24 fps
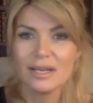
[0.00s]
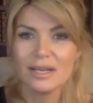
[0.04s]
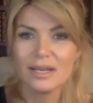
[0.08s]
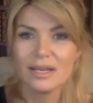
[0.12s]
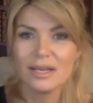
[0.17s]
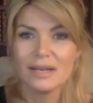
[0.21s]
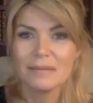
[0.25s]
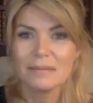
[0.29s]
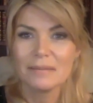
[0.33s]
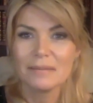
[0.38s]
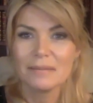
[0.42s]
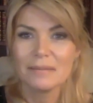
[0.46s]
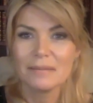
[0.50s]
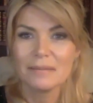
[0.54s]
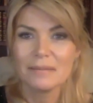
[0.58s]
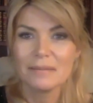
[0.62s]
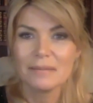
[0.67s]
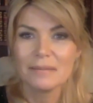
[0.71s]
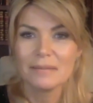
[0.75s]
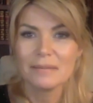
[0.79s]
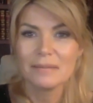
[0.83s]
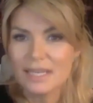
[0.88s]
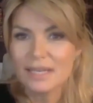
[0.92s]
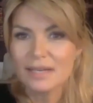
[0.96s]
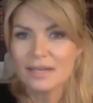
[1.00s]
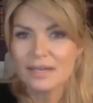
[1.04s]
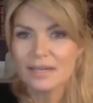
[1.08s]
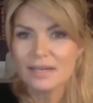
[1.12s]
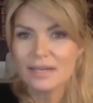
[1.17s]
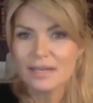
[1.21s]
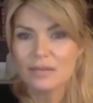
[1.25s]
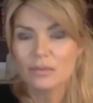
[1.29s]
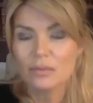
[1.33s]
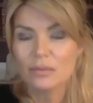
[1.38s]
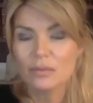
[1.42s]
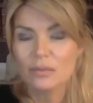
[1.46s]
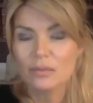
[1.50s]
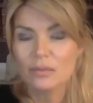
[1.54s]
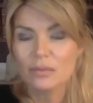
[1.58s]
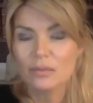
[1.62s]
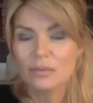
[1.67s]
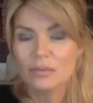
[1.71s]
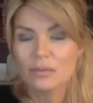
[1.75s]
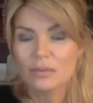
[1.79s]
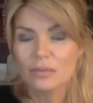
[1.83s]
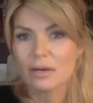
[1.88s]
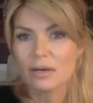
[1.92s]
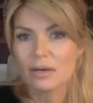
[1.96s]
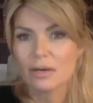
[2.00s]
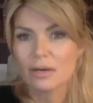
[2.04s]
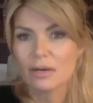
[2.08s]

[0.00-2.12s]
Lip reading: but they don't understand where they are.